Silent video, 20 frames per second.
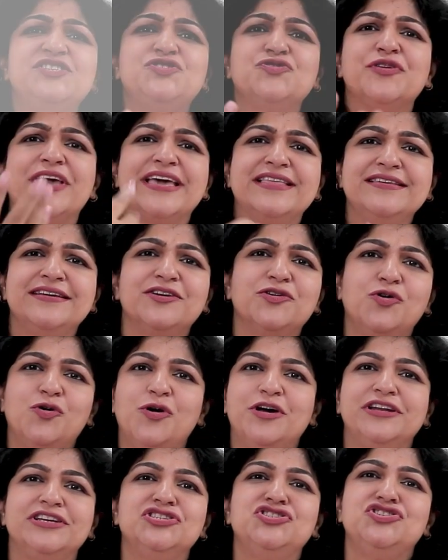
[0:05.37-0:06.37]
together go
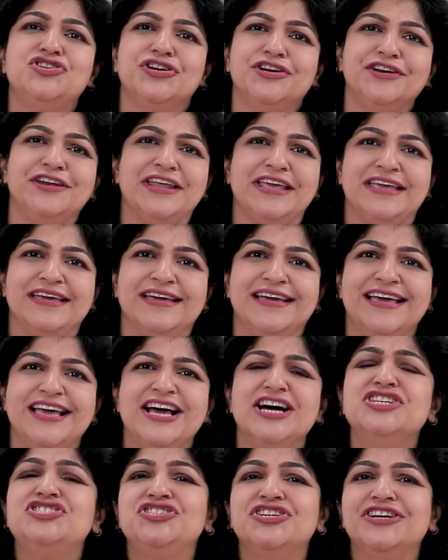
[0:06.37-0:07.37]
on a journey
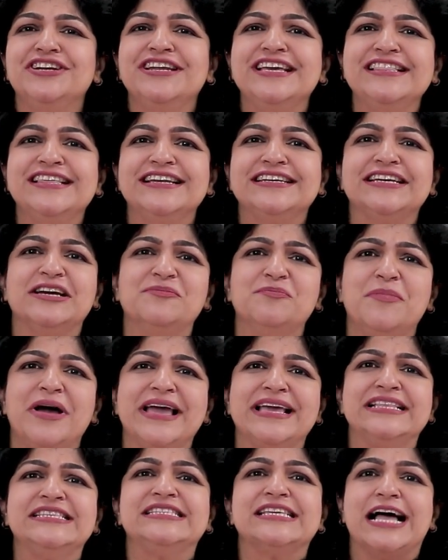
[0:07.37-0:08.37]
that
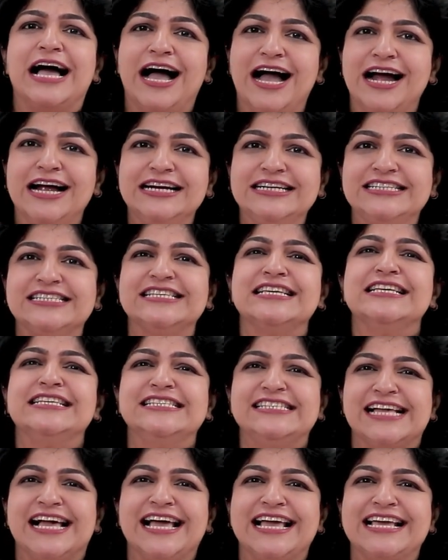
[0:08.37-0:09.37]
combines arts,
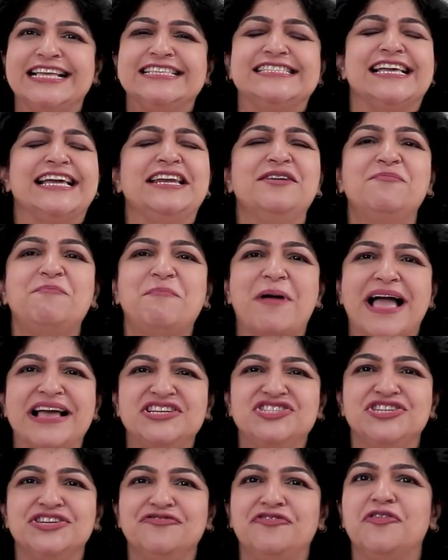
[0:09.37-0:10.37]
science and a
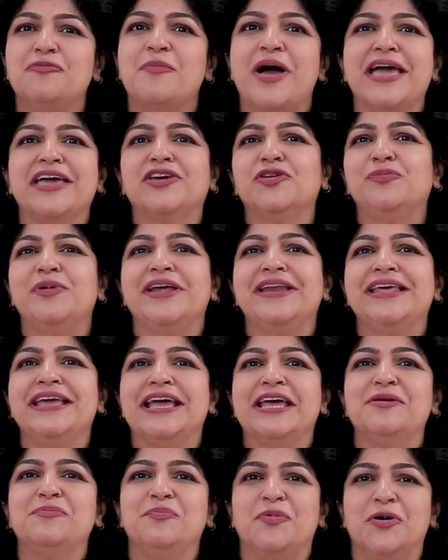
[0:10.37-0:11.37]
passion for microblading
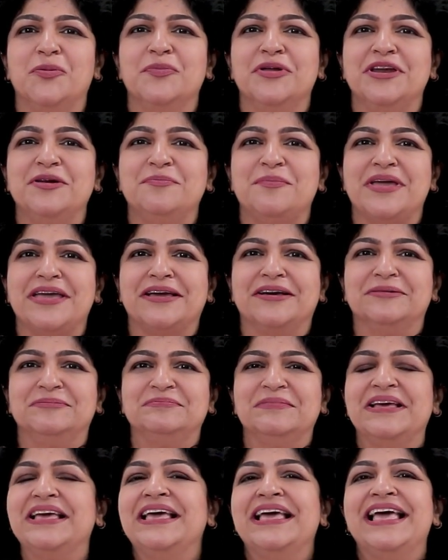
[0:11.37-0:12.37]
and permanent
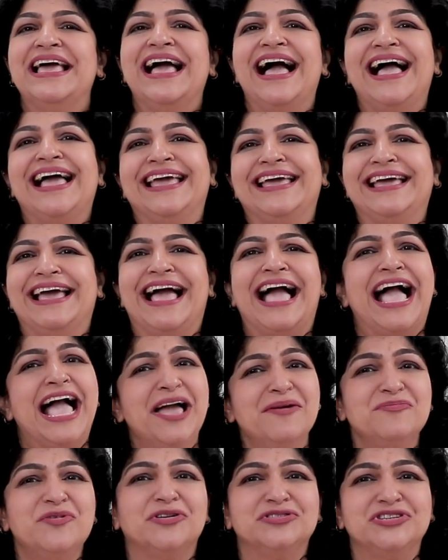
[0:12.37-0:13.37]
makeup. Hi,
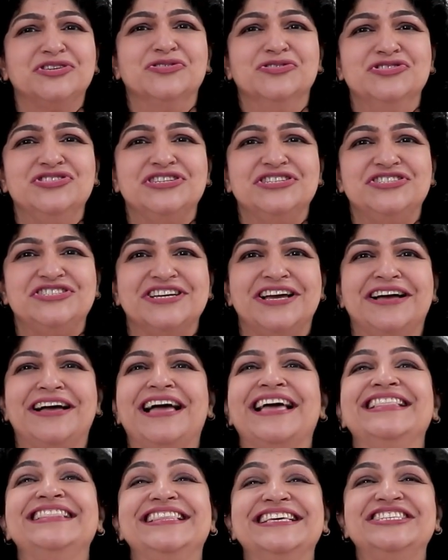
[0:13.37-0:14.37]
I'm Dr. Gunjan Shah
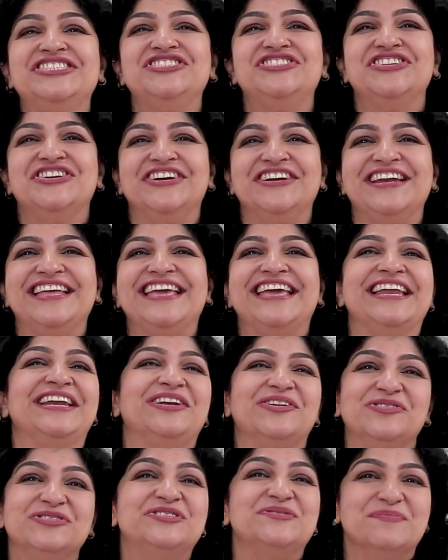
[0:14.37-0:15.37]
and this journey
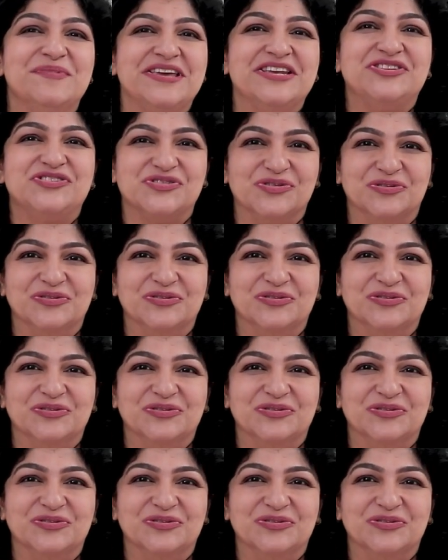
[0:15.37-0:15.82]
includes me too.